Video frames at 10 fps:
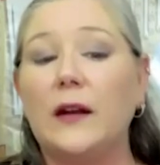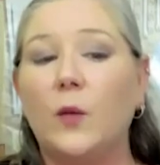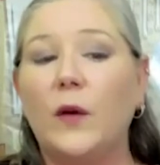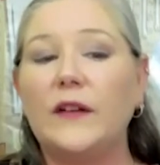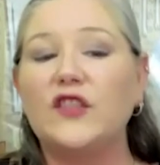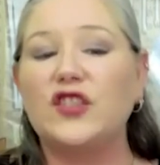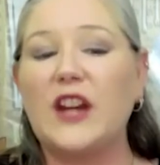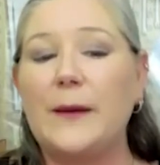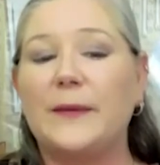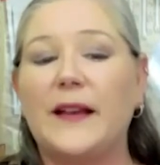What
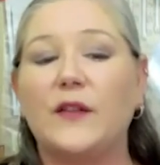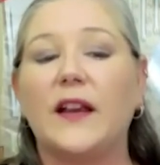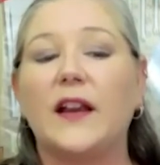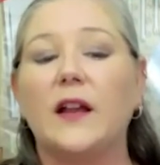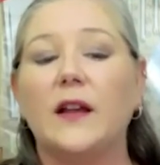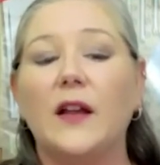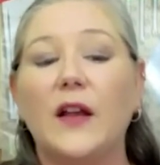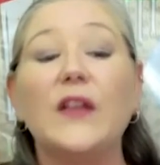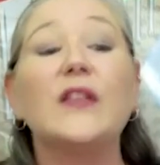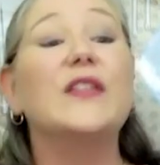shape sounds like?
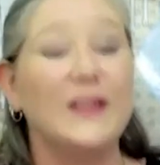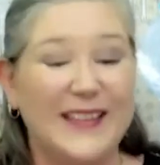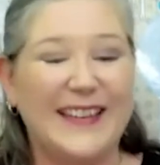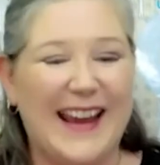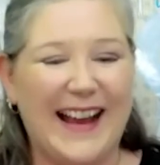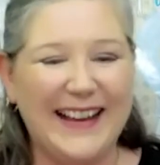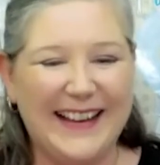Yeah,